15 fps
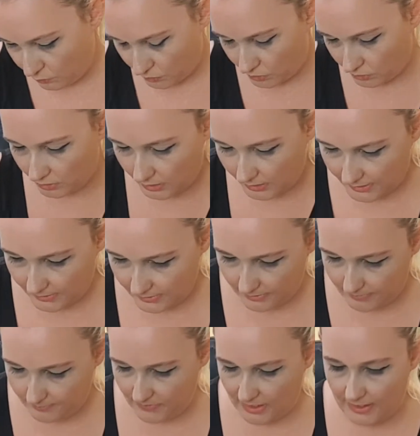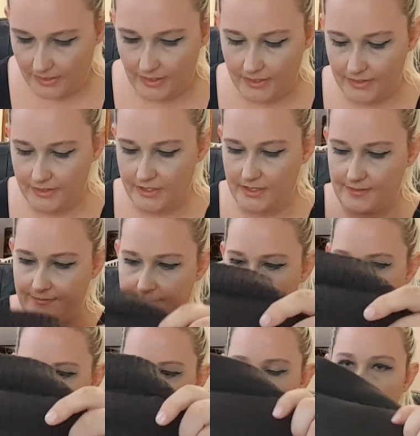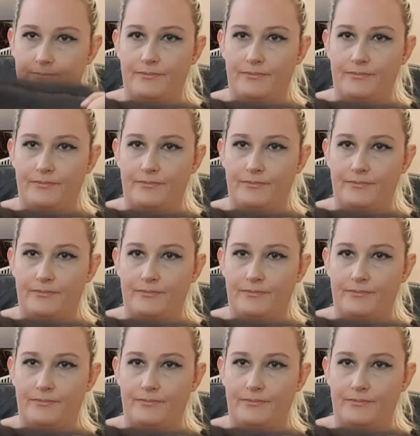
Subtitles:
wool, and I could just feel